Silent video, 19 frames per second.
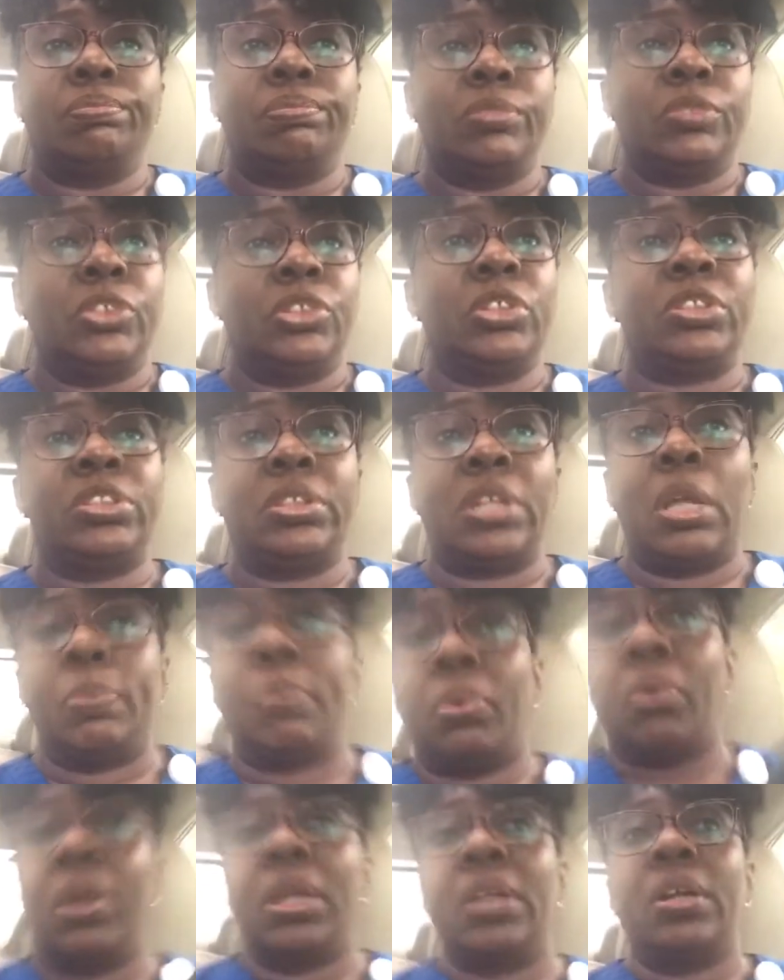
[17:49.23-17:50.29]
Just stay
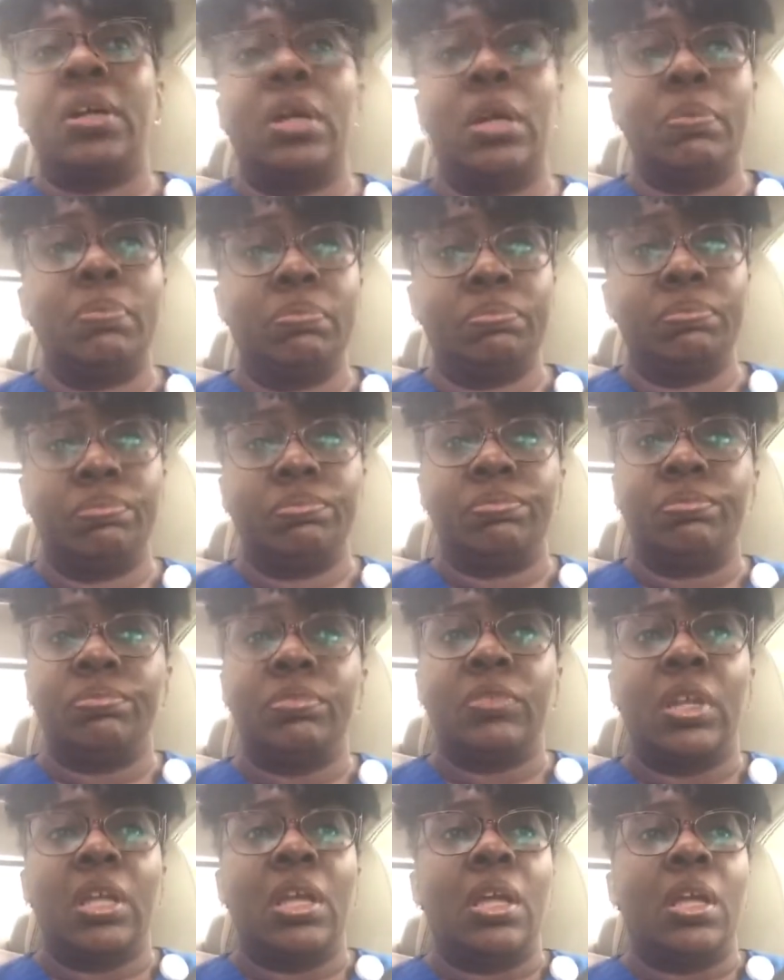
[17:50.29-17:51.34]
prayed up.
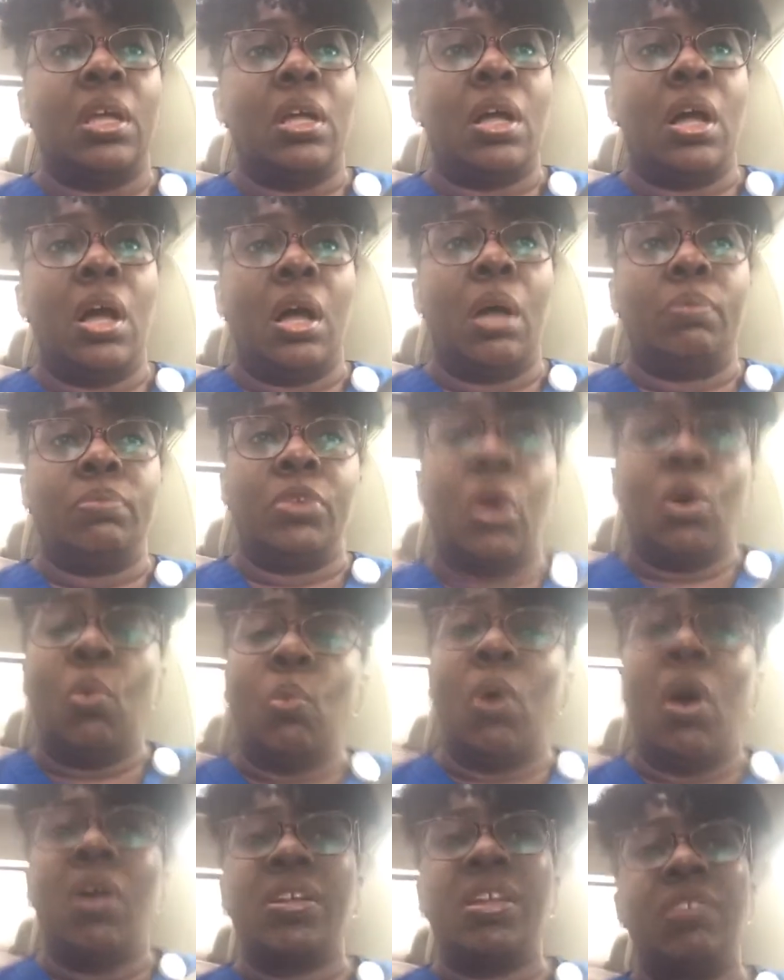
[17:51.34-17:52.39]
Don't
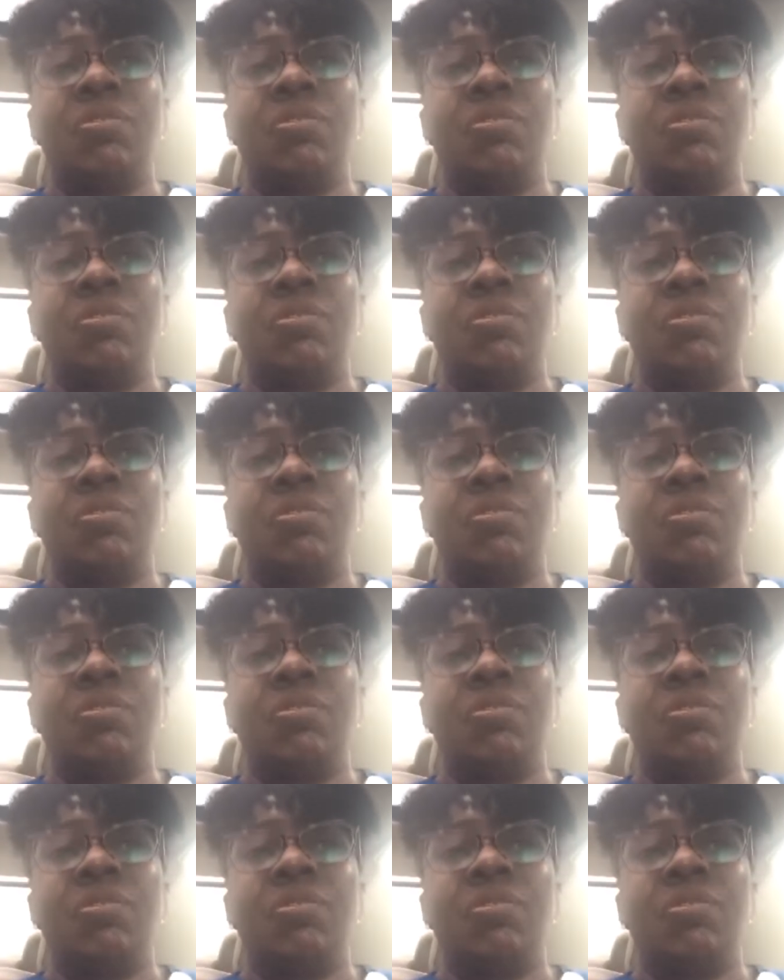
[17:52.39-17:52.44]
walk in